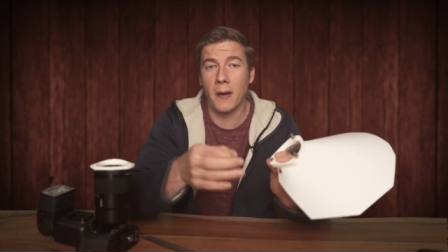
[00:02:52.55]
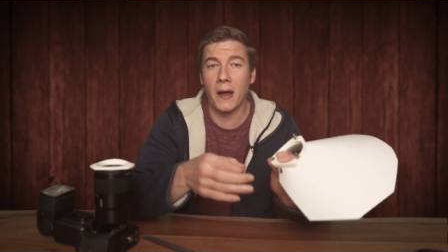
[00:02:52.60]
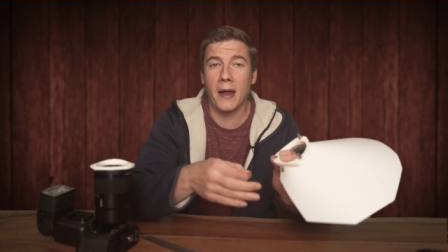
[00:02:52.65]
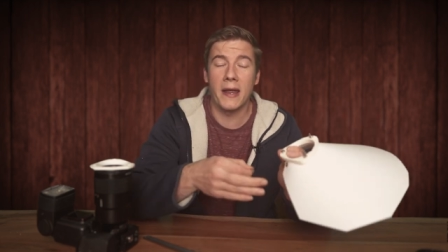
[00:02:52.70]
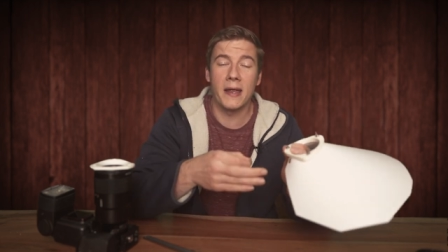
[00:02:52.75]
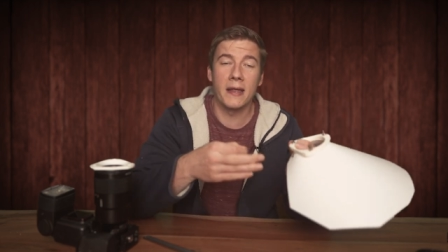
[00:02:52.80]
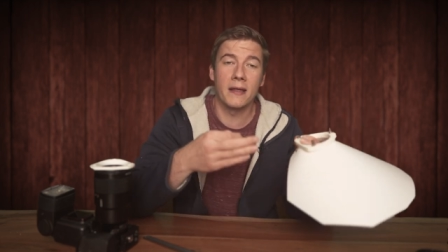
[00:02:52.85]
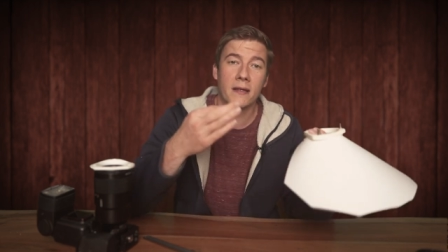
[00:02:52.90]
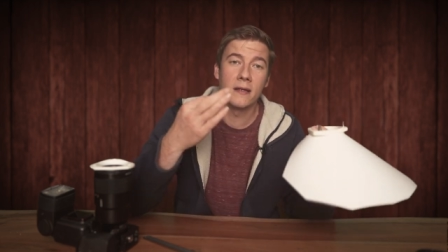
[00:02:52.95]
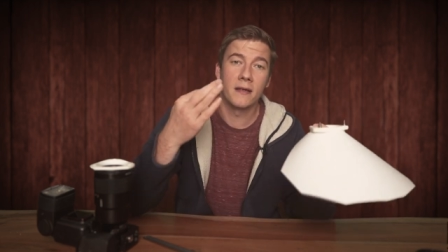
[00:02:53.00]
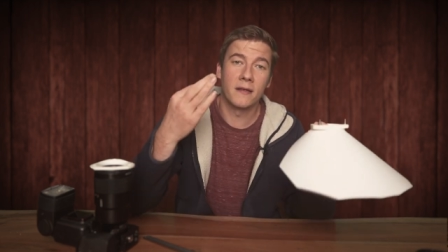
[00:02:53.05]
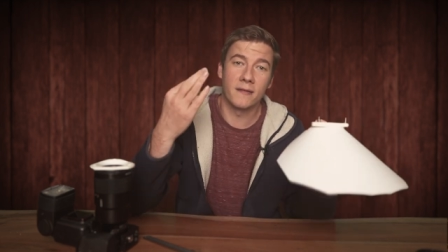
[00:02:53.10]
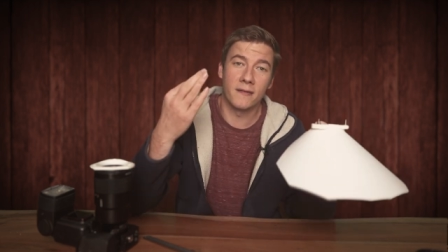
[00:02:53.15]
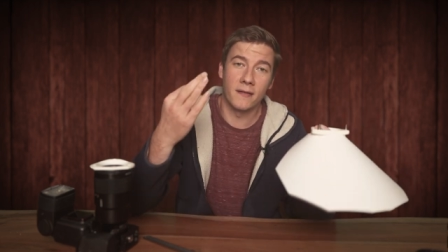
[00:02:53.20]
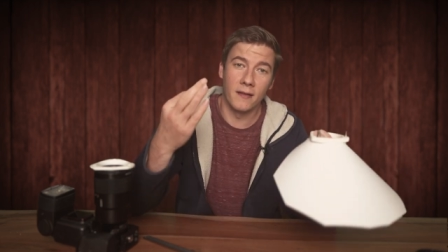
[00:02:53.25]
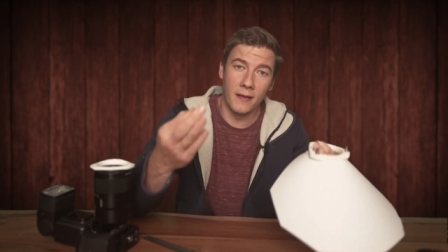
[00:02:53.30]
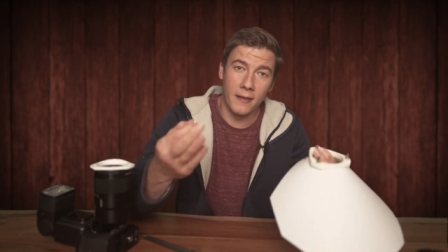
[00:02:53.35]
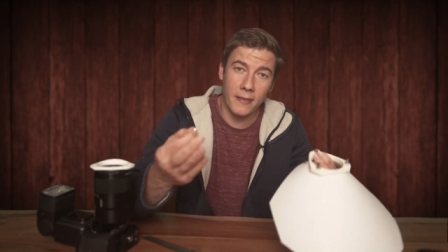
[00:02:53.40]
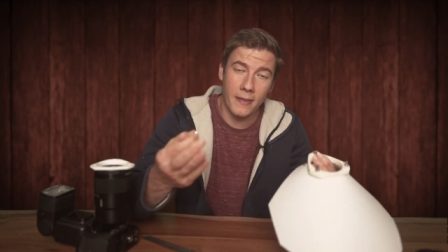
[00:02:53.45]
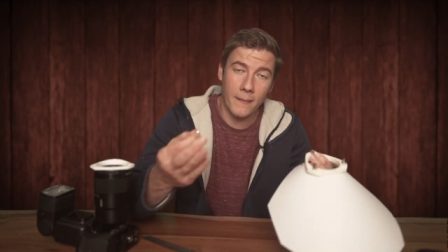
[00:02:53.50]
by
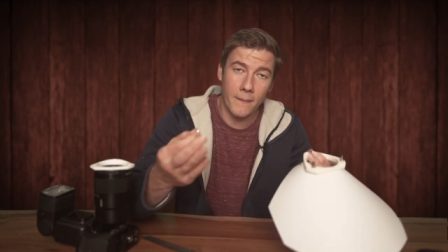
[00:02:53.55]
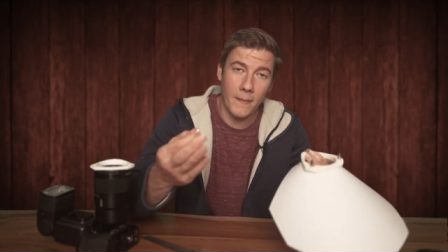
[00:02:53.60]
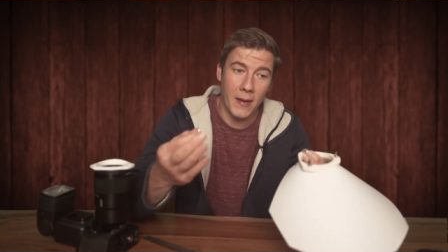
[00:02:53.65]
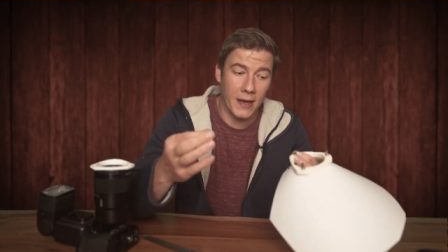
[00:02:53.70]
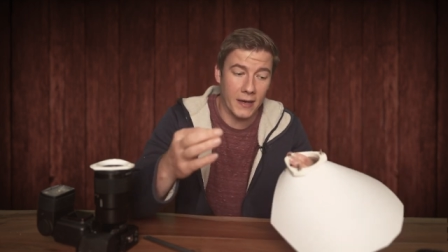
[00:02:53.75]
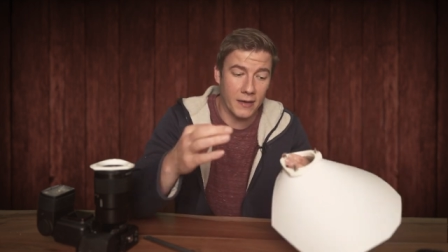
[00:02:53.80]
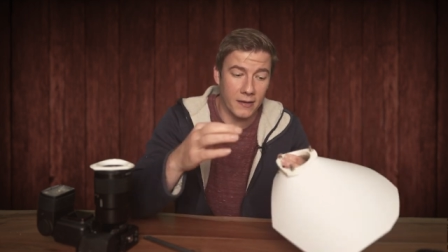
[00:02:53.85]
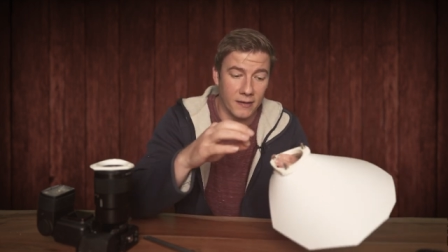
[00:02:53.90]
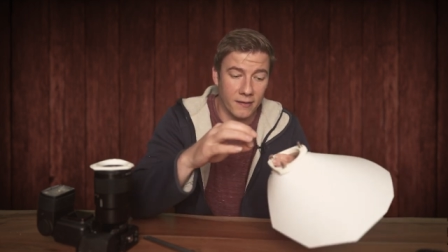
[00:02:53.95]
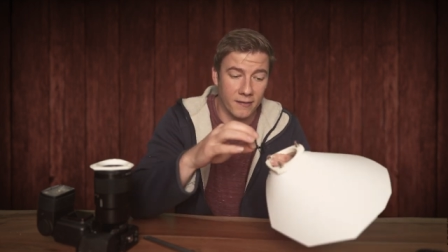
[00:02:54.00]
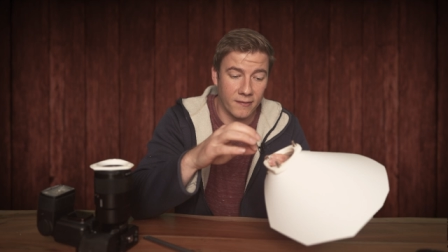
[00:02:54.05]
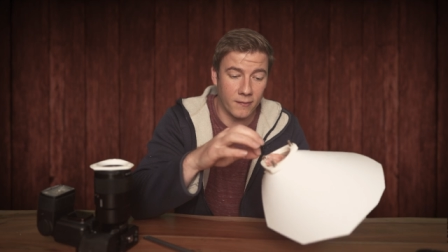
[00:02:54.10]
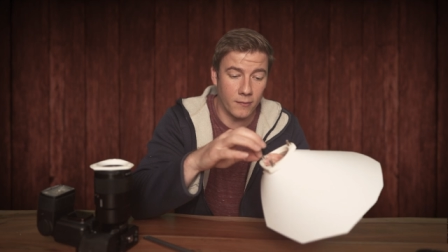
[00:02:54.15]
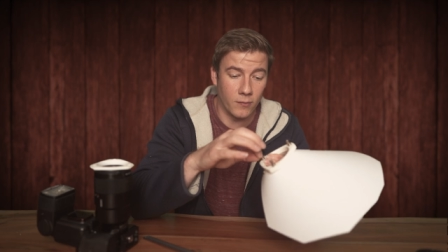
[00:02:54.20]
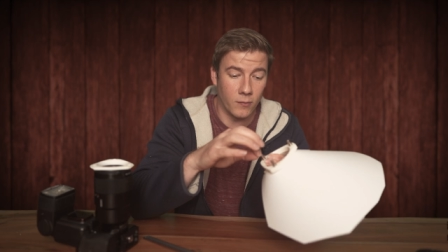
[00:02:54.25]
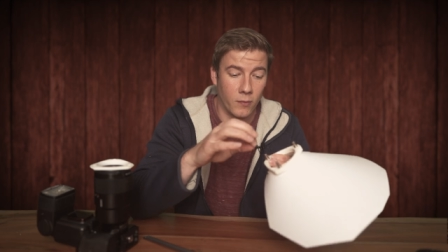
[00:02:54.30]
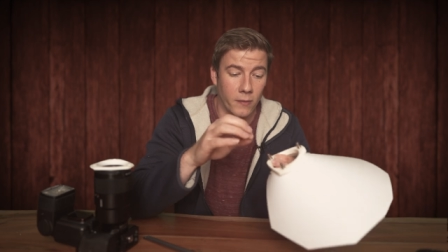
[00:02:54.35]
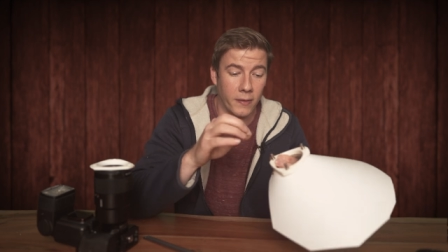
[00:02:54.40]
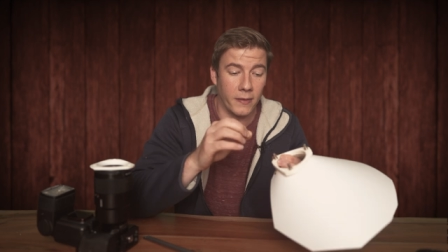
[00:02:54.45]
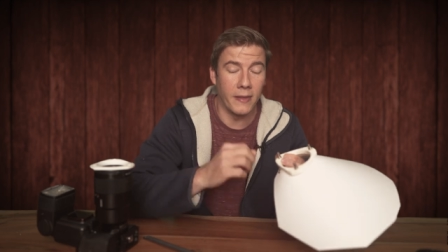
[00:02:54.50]
cylinder magnets
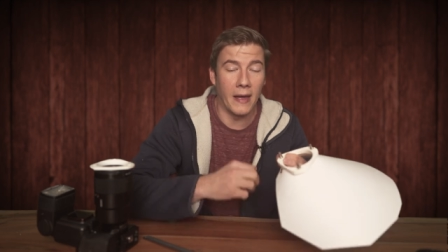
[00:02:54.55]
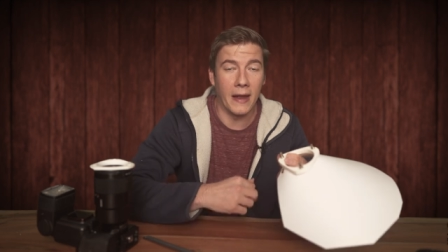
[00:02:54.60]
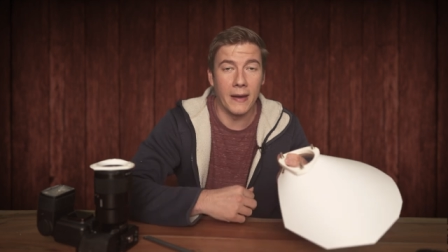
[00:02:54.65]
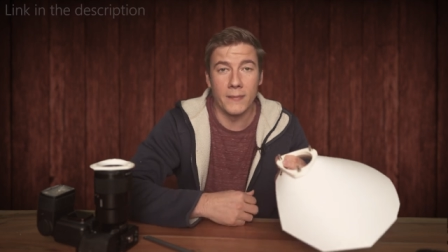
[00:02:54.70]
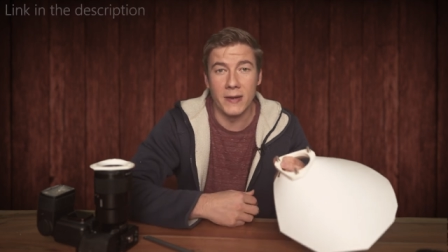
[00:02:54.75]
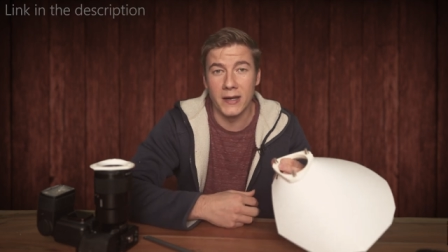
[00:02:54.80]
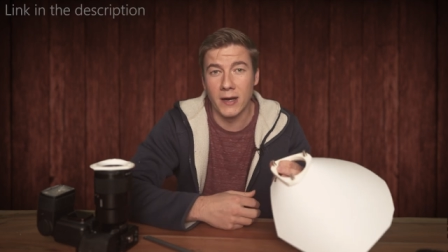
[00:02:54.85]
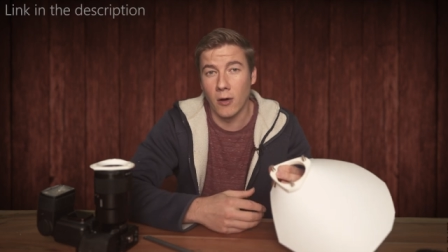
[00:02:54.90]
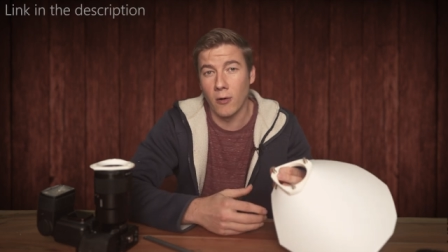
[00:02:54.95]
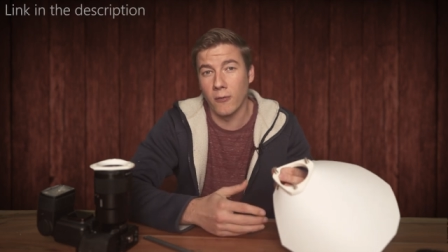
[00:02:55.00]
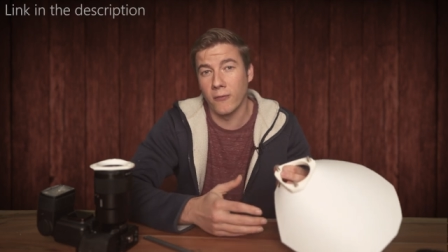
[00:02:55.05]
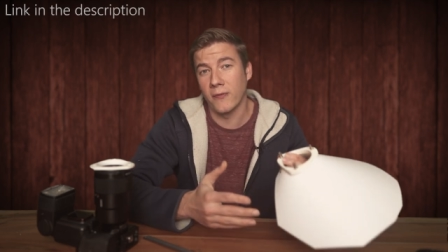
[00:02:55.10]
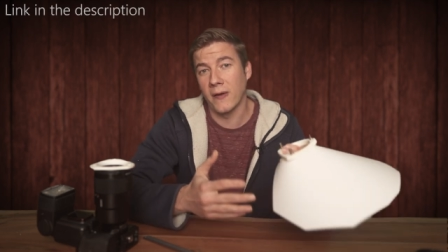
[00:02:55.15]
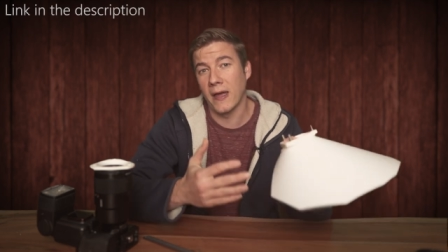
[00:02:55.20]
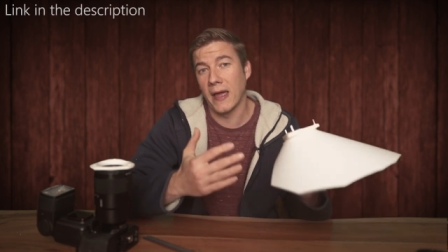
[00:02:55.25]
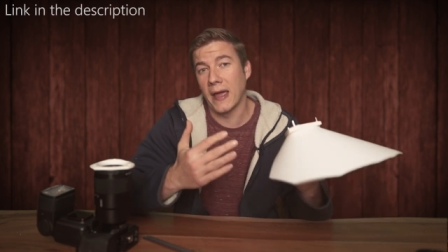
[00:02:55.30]
with a diameter of